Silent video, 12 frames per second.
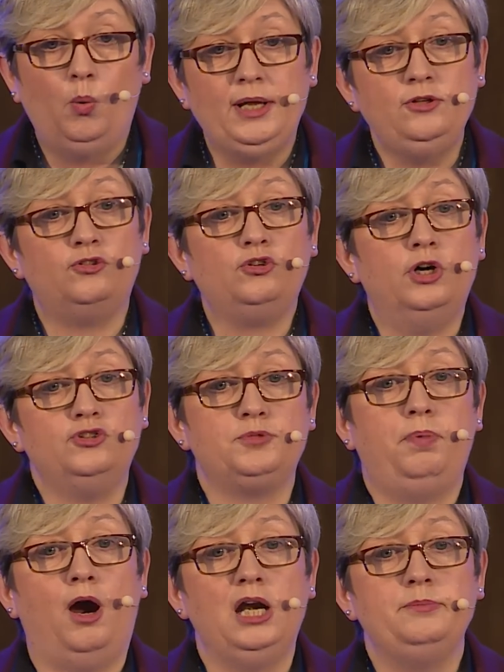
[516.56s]
When the
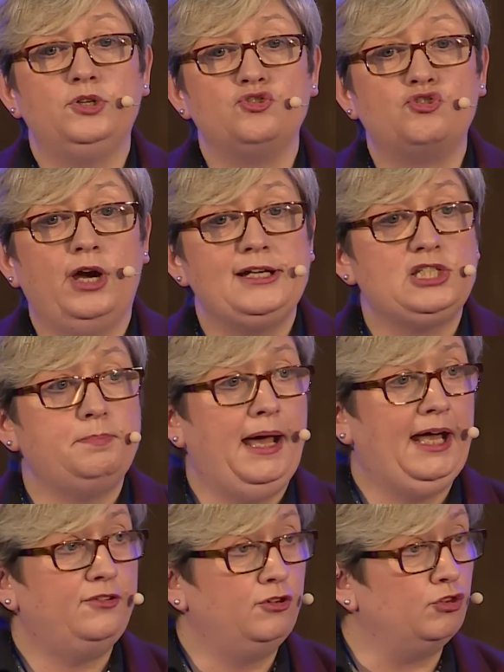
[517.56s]
Scottish Parliament tried to
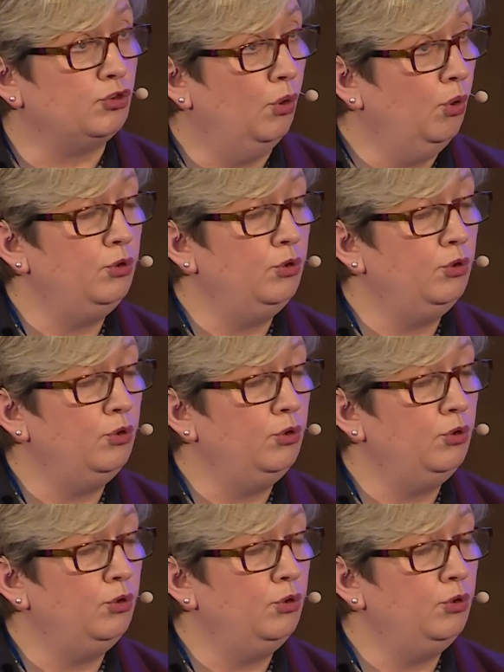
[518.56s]
pass its